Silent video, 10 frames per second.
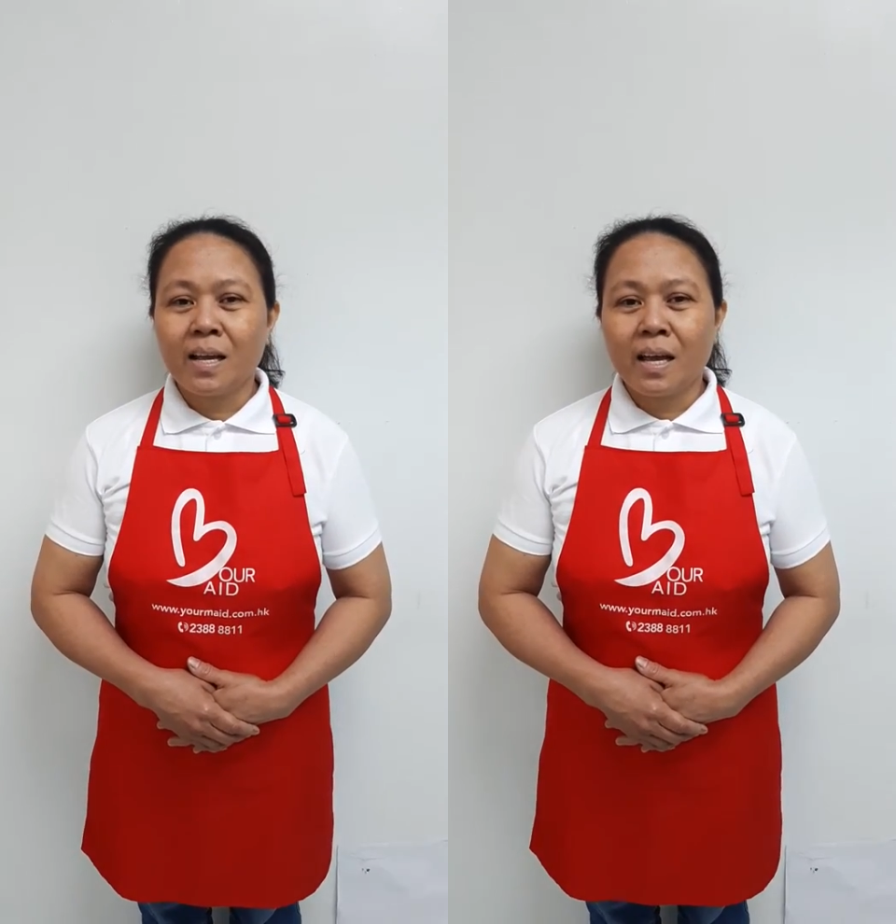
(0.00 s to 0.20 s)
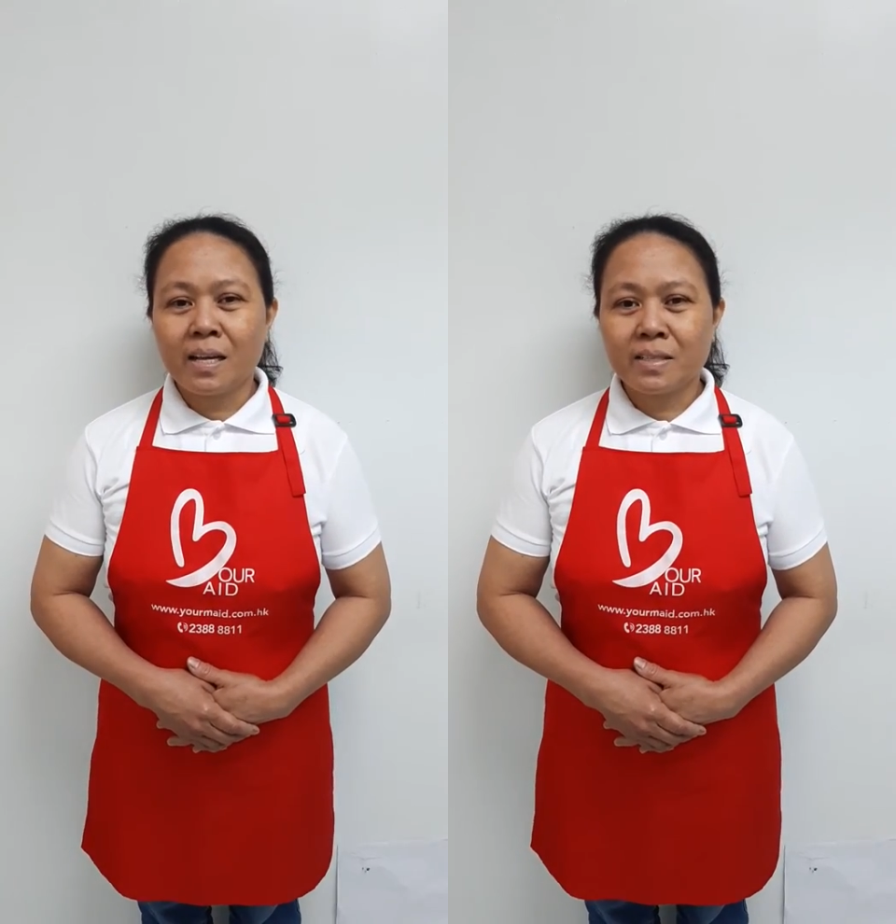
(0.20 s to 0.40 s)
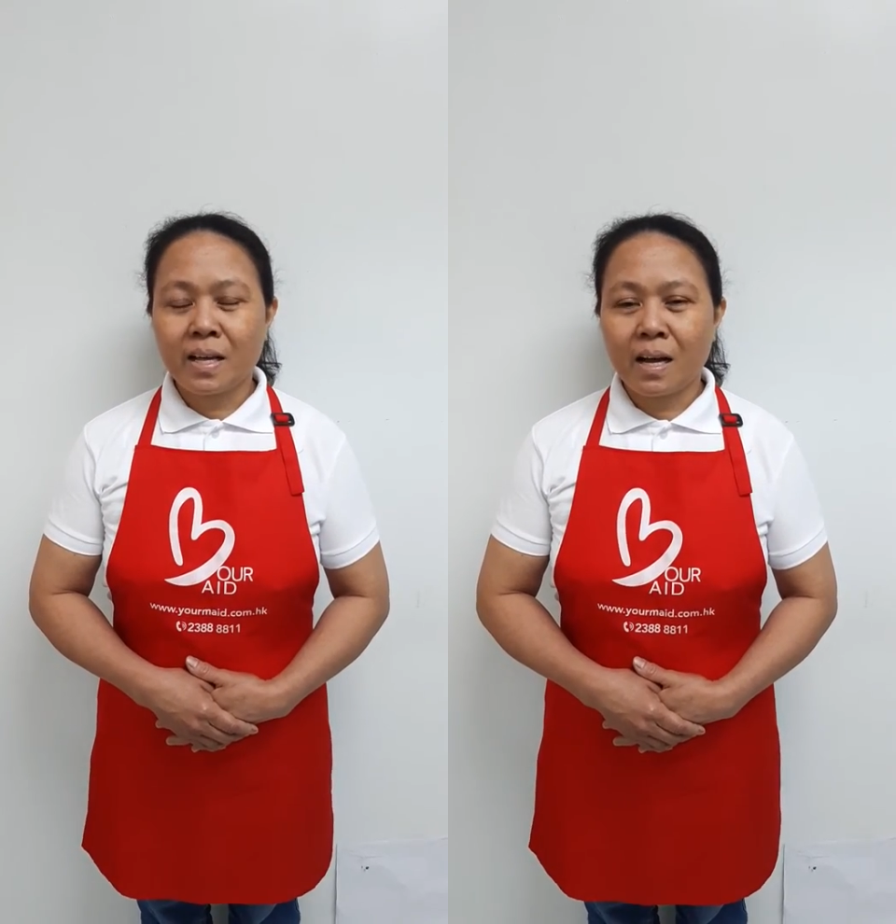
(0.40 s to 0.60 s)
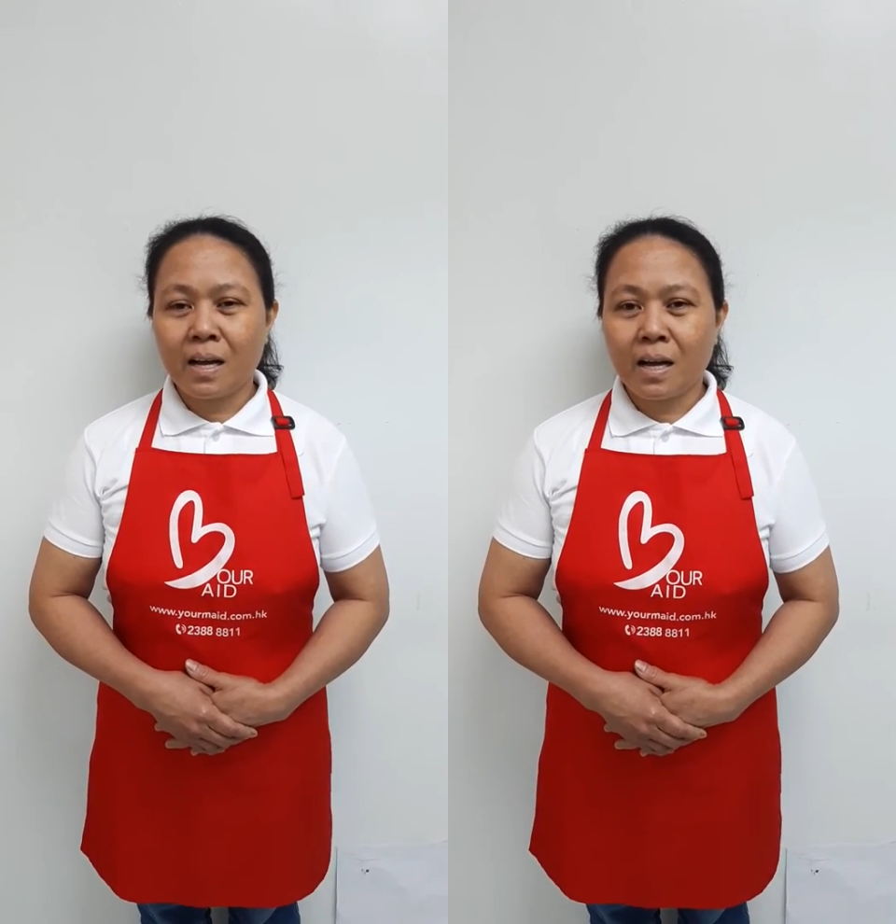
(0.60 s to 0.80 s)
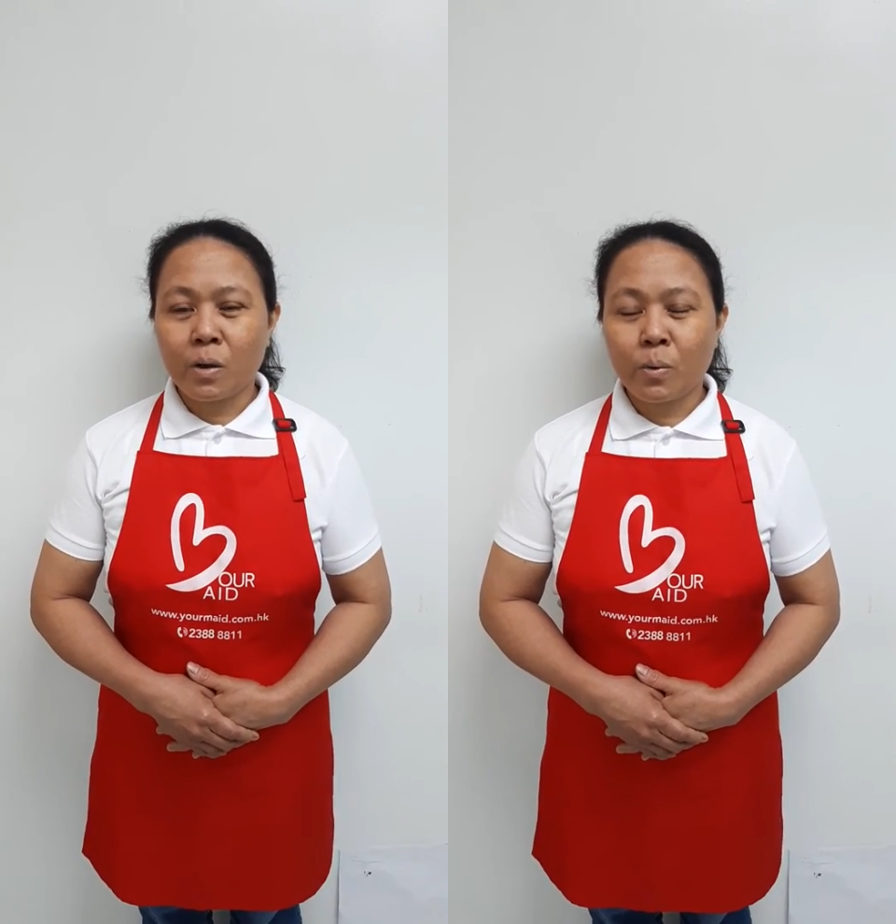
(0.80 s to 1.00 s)
And
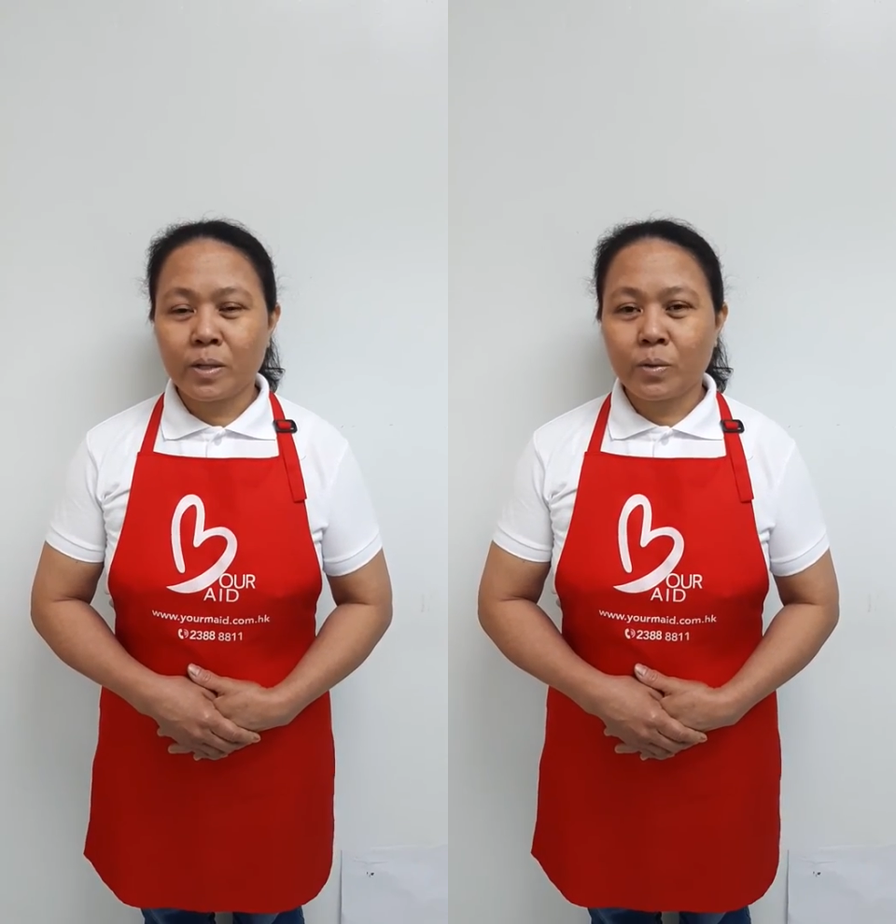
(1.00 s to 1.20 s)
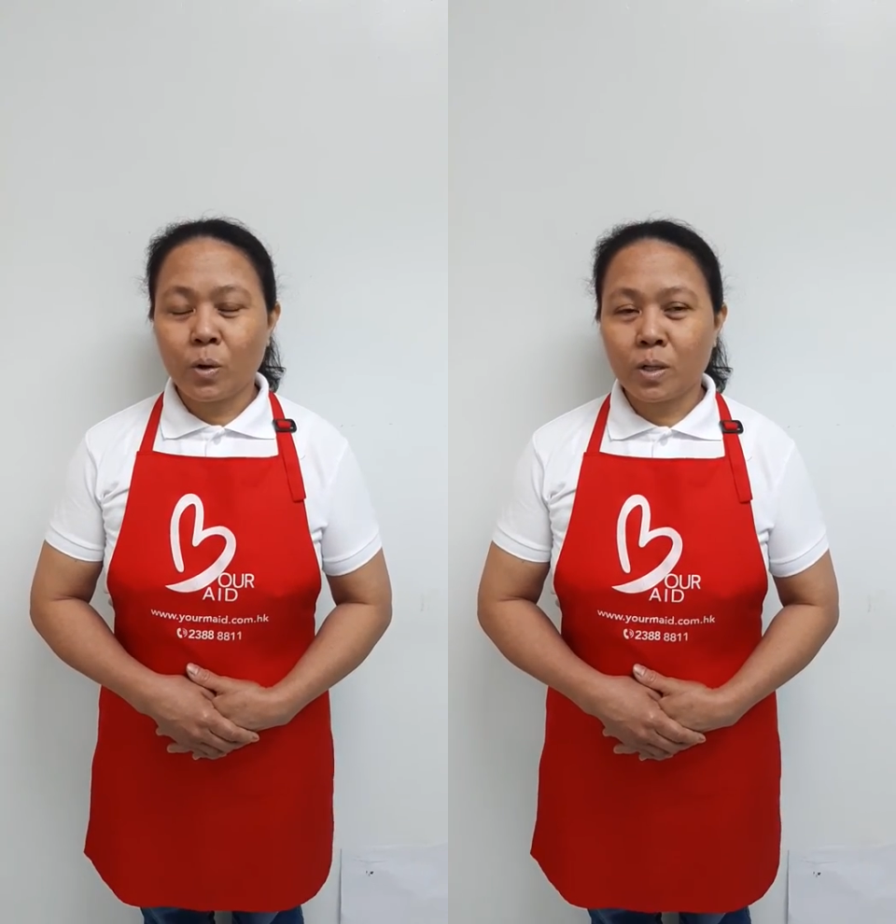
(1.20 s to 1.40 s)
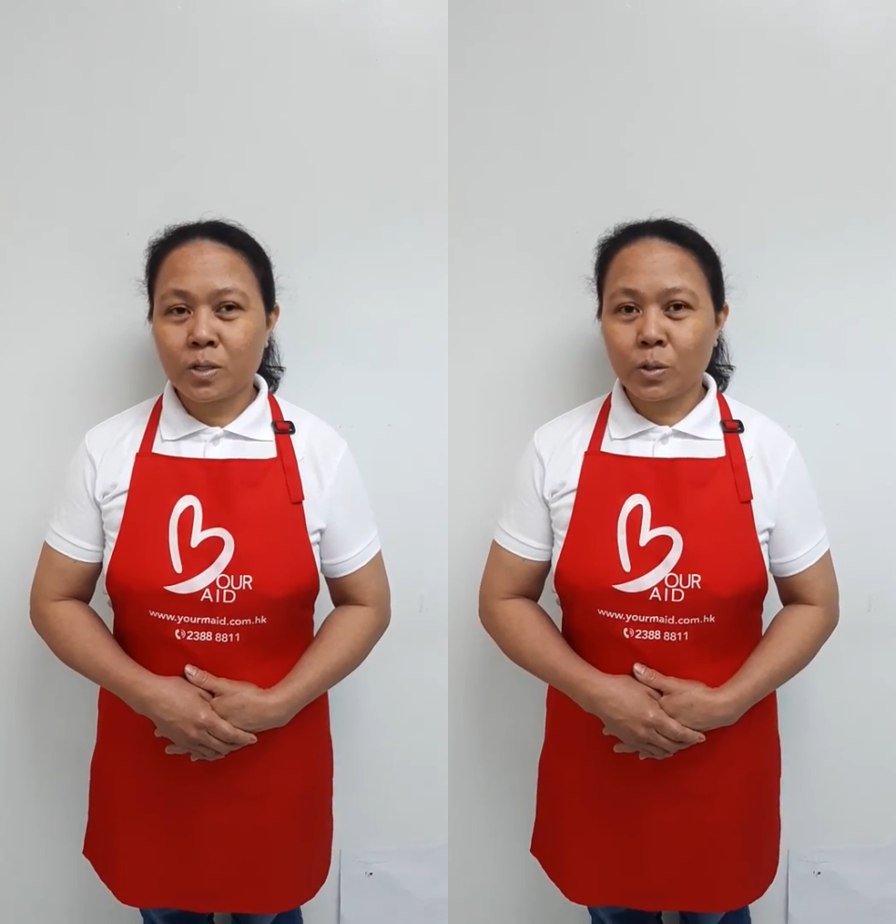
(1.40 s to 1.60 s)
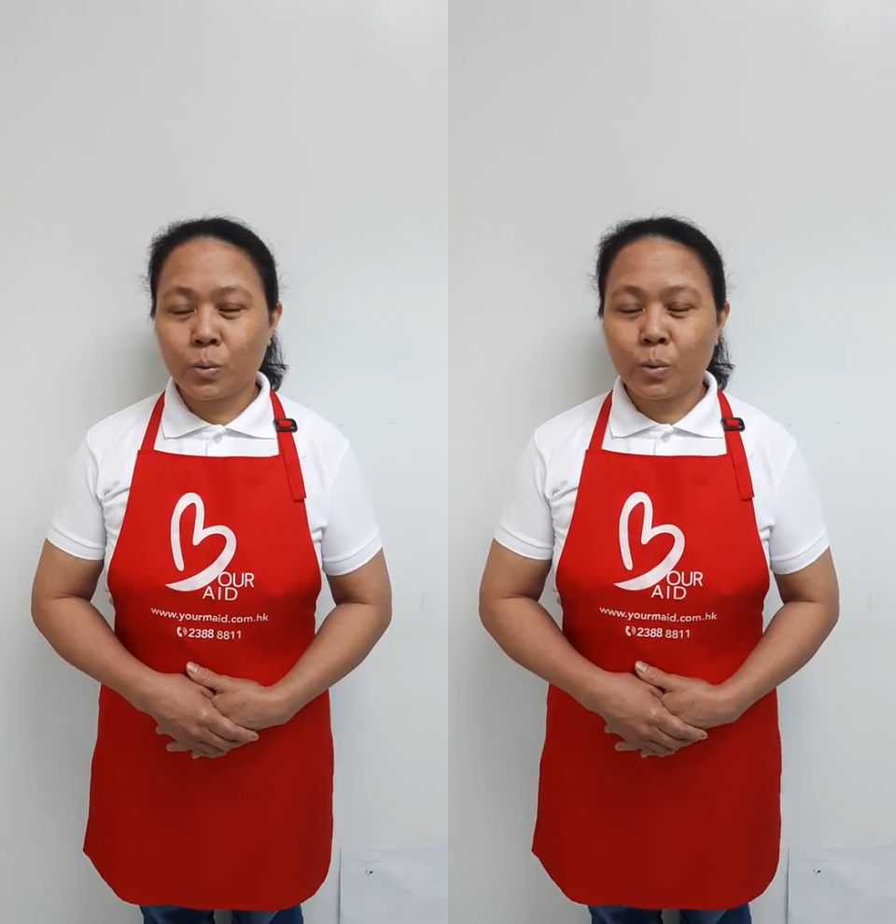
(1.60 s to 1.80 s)
I want also to